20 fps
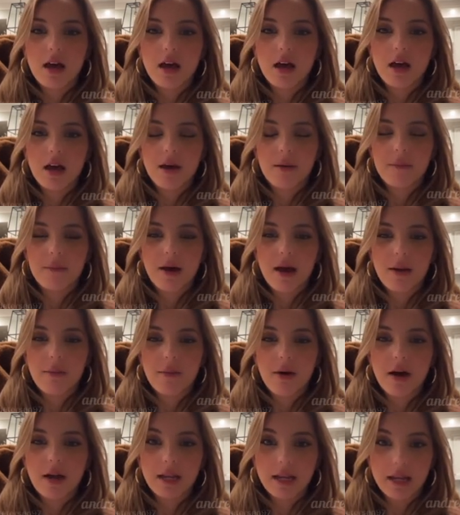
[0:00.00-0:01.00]

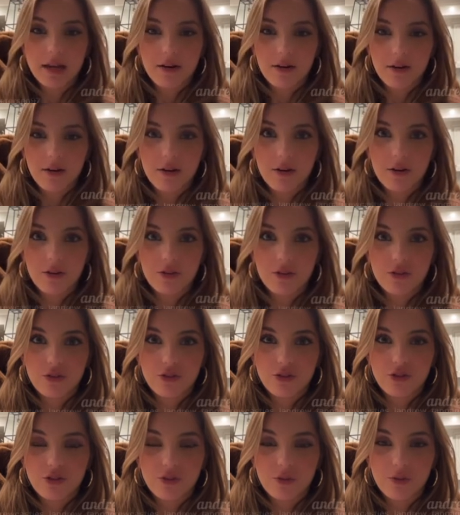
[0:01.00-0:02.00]
I'm on here
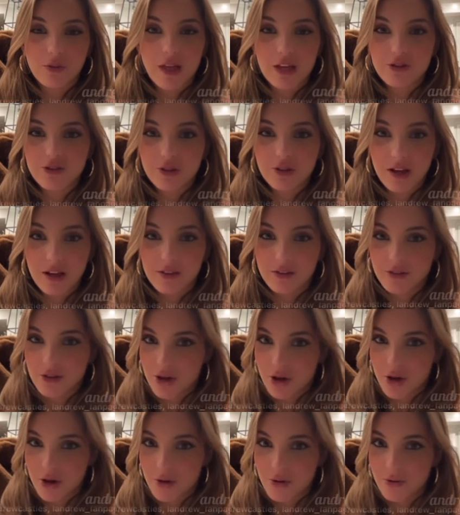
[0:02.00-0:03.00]
to let you guys
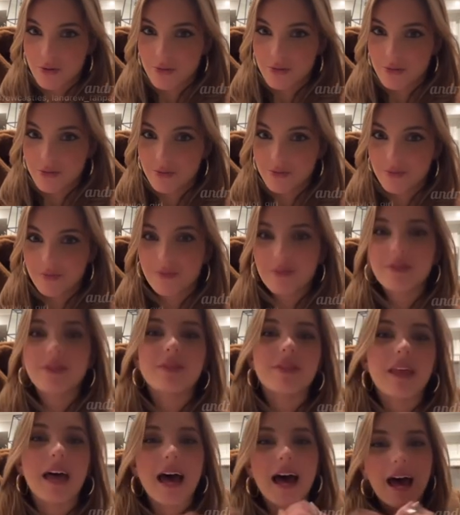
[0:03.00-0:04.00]
know
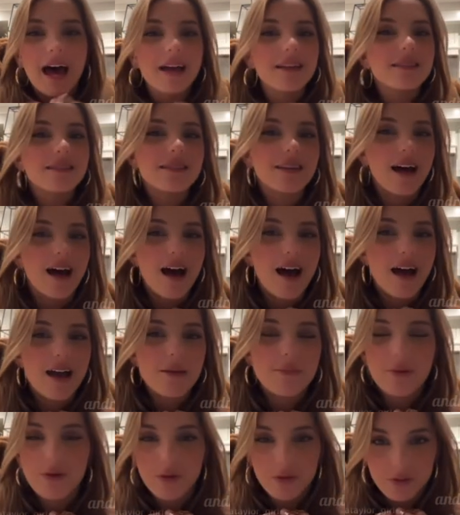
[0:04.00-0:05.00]
that I
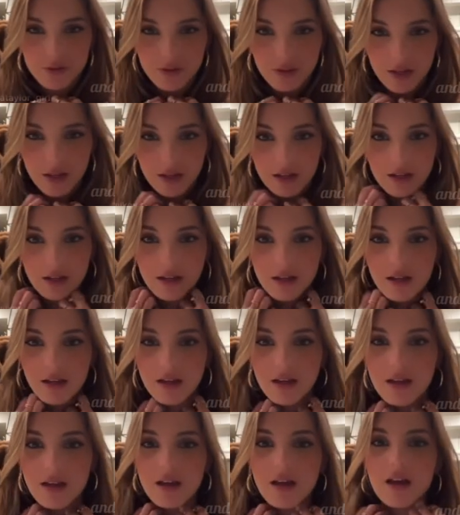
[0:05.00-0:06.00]
posted
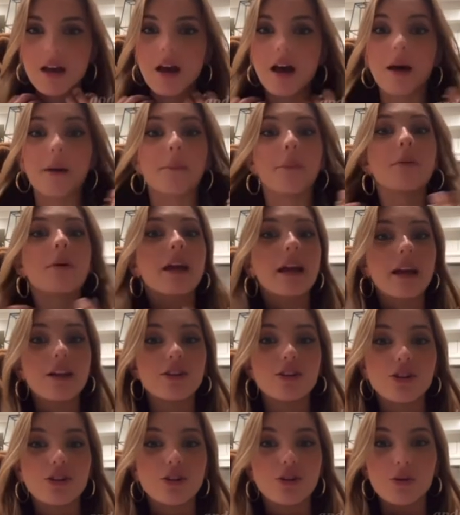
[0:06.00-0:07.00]
a
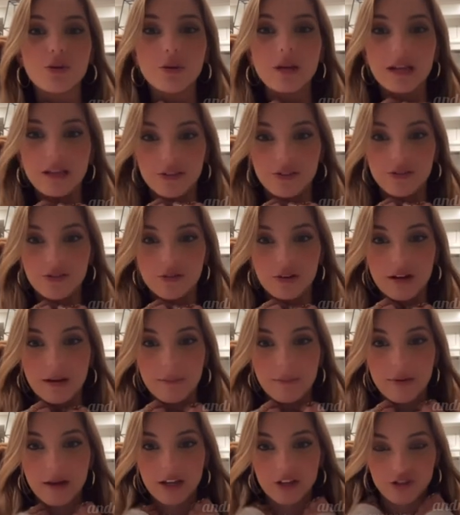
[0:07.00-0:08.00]
brand new
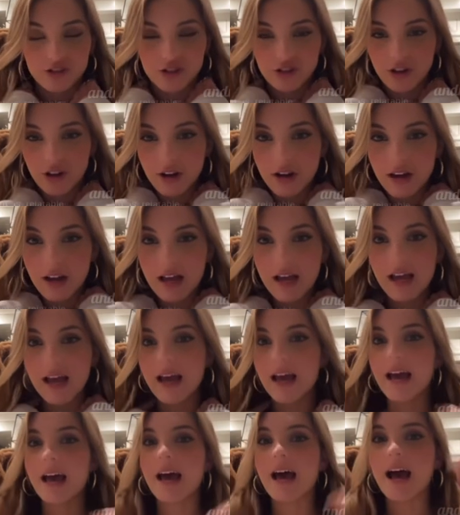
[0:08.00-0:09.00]
Instagram picture.
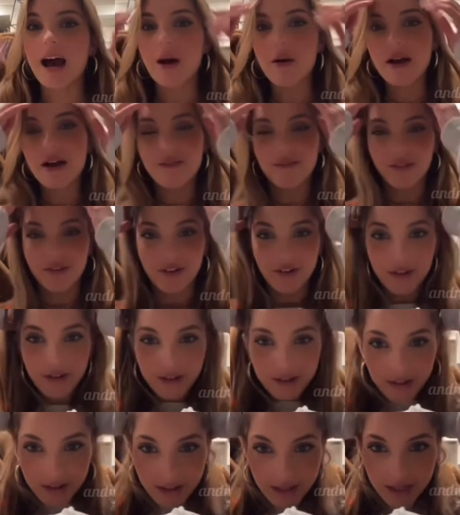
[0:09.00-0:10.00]
However,
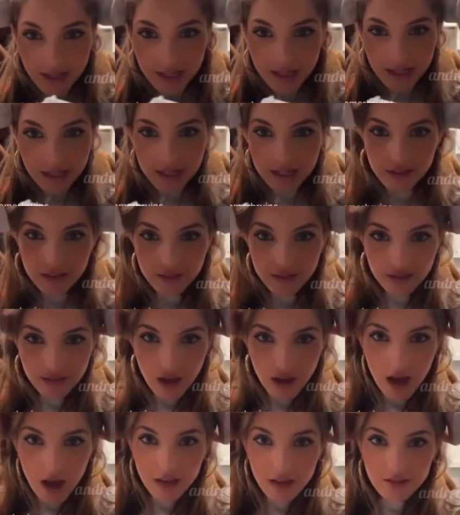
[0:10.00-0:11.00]
it is
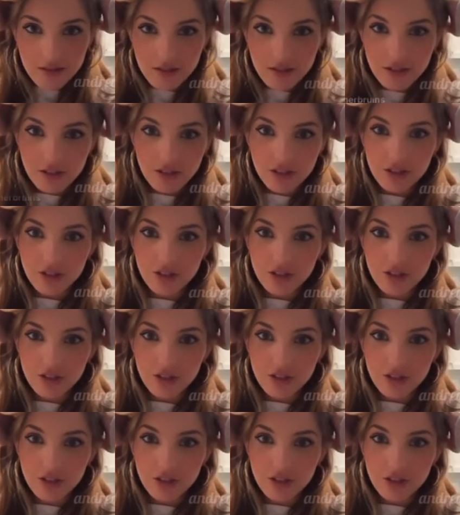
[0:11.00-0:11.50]
not